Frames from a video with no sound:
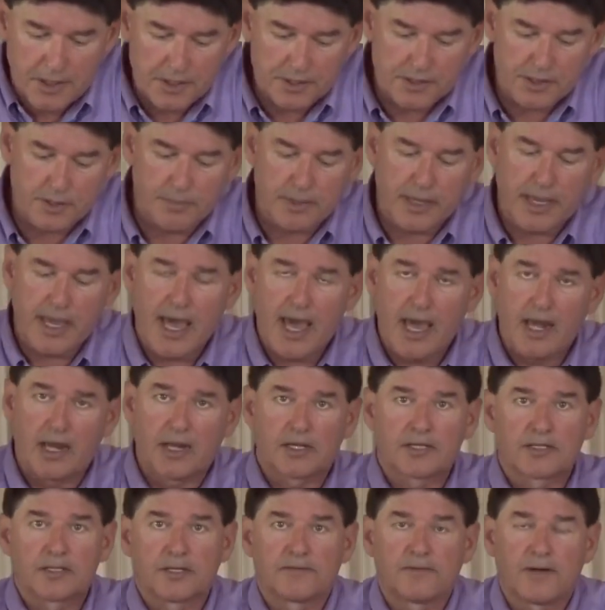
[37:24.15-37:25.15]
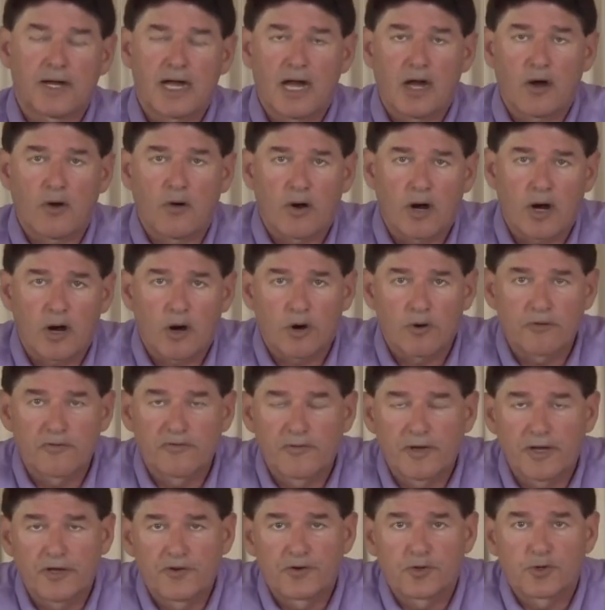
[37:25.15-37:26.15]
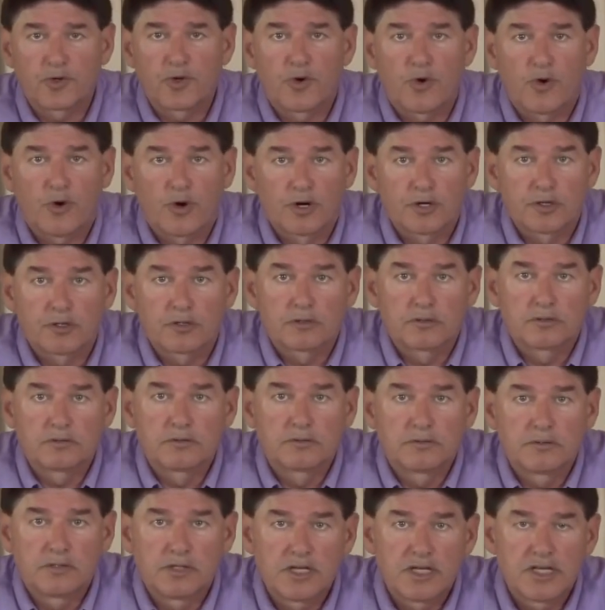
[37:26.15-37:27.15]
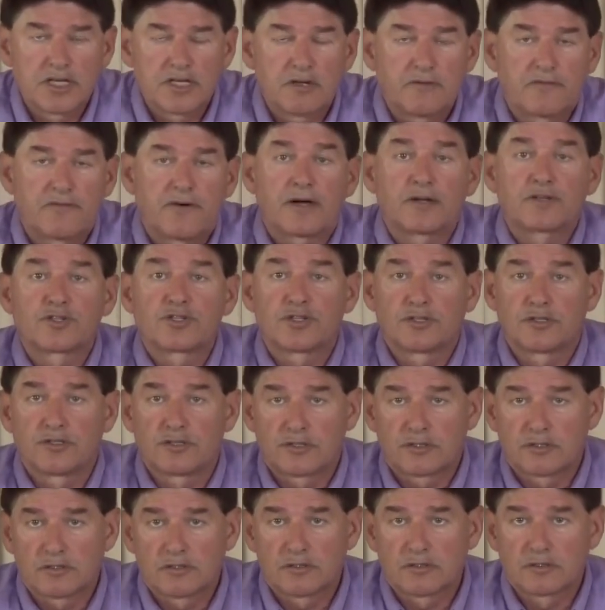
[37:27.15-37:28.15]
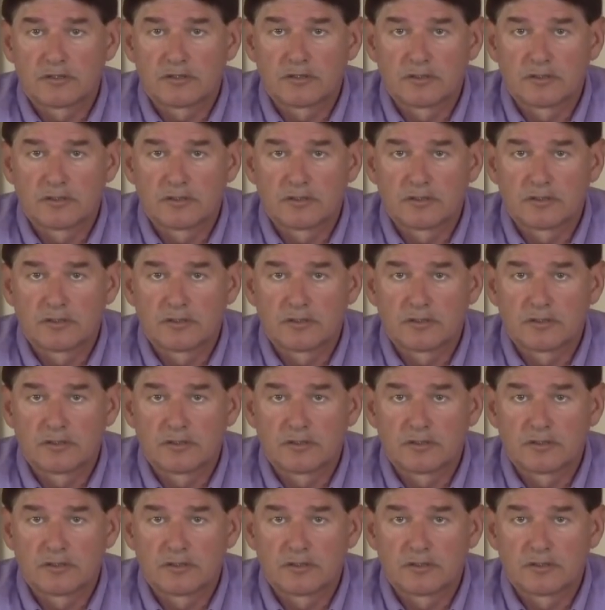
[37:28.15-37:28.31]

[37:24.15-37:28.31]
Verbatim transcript: is the mechanics of how our federal court it functions.